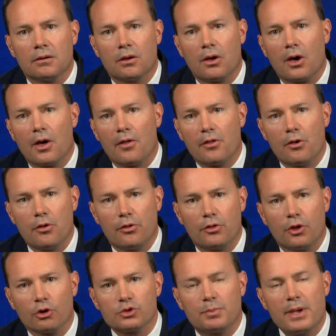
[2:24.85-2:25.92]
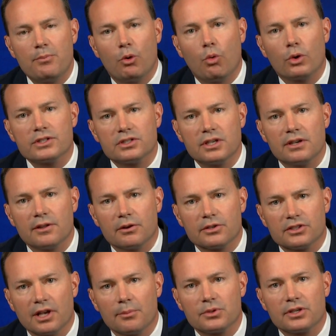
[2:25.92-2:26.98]
those people would see their
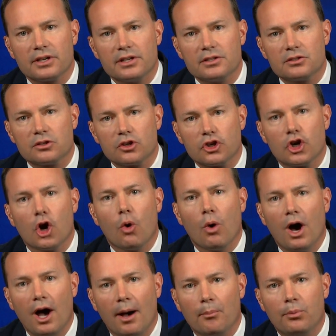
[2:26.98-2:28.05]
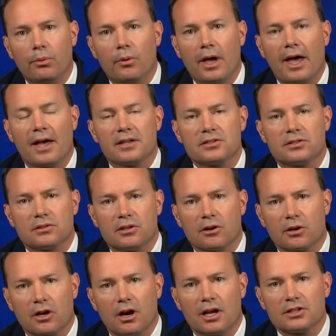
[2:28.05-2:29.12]
subsidies go up as
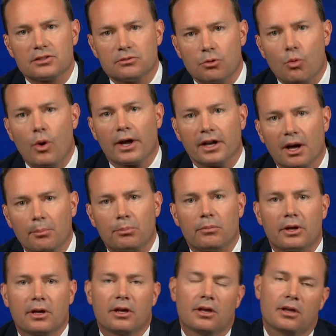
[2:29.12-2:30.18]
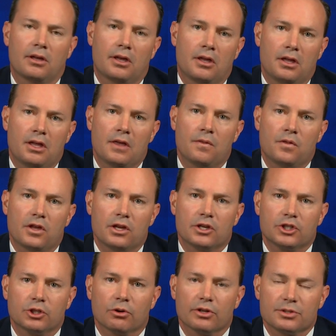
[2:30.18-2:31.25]
their costs went up in the
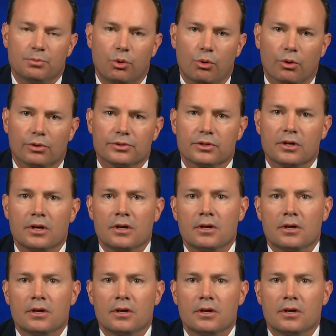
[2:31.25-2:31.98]
insurance pools.